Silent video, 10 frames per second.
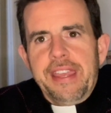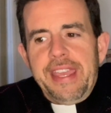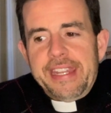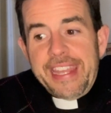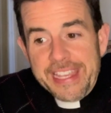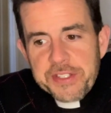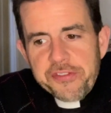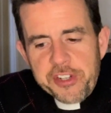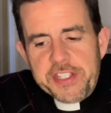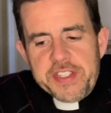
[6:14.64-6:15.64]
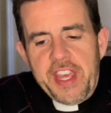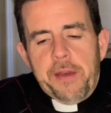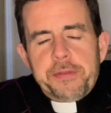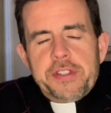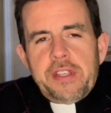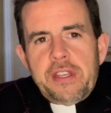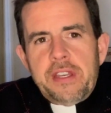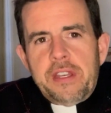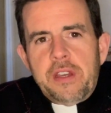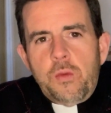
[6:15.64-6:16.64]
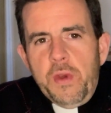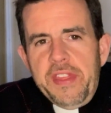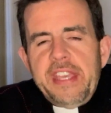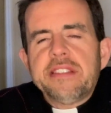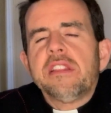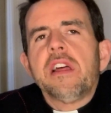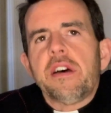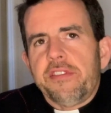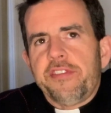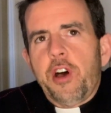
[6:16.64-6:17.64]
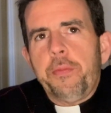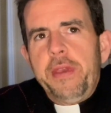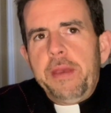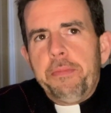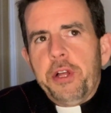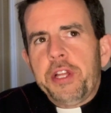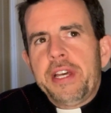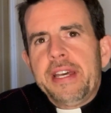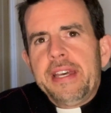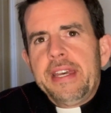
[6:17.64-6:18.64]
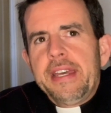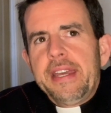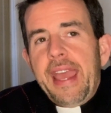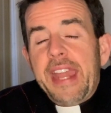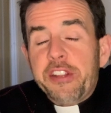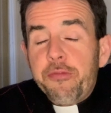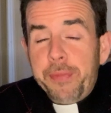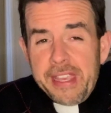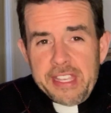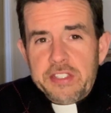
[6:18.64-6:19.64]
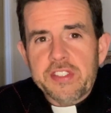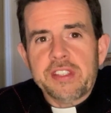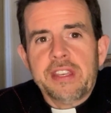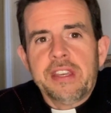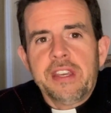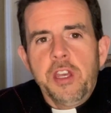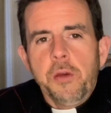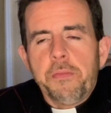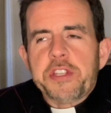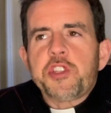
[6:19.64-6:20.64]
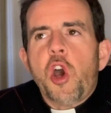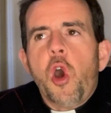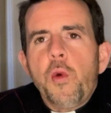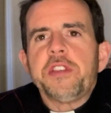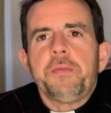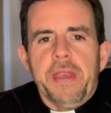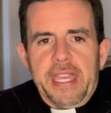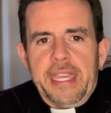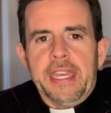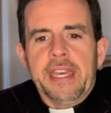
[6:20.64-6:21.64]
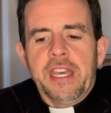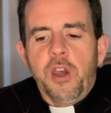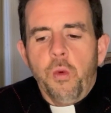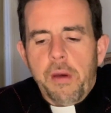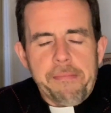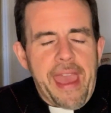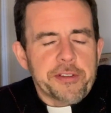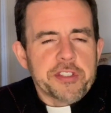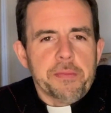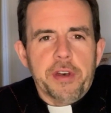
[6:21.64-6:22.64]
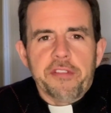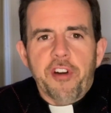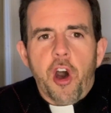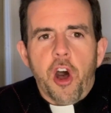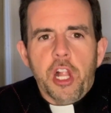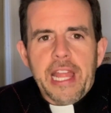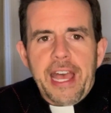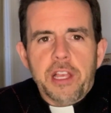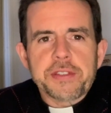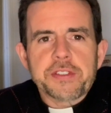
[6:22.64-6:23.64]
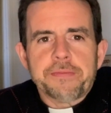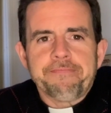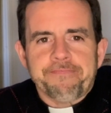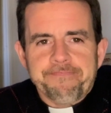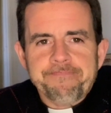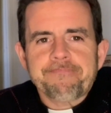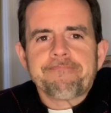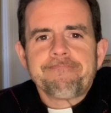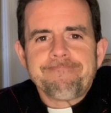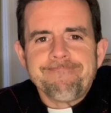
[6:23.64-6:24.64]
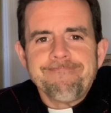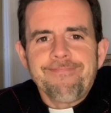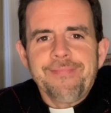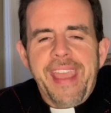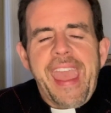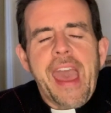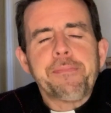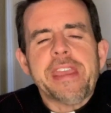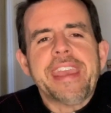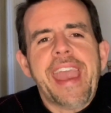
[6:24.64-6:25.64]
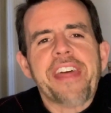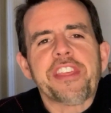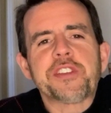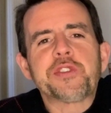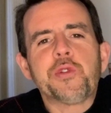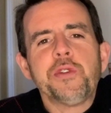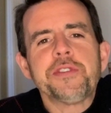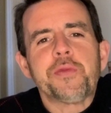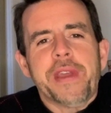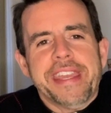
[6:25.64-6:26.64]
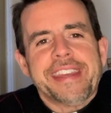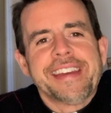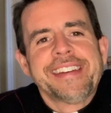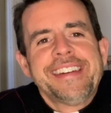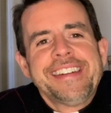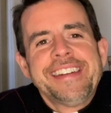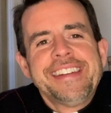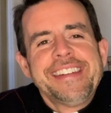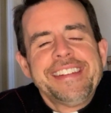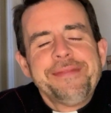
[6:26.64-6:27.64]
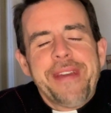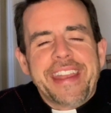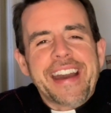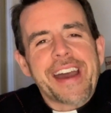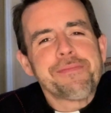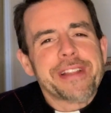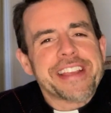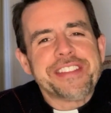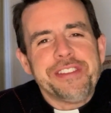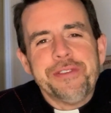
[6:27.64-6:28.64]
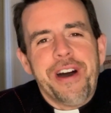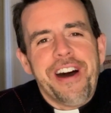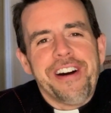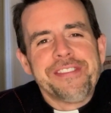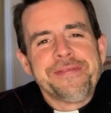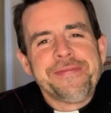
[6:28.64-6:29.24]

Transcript: in his footsteps with his love of all people and of peace must always be what matters above all else. Happy Catholic Schools Week. May God bless you all.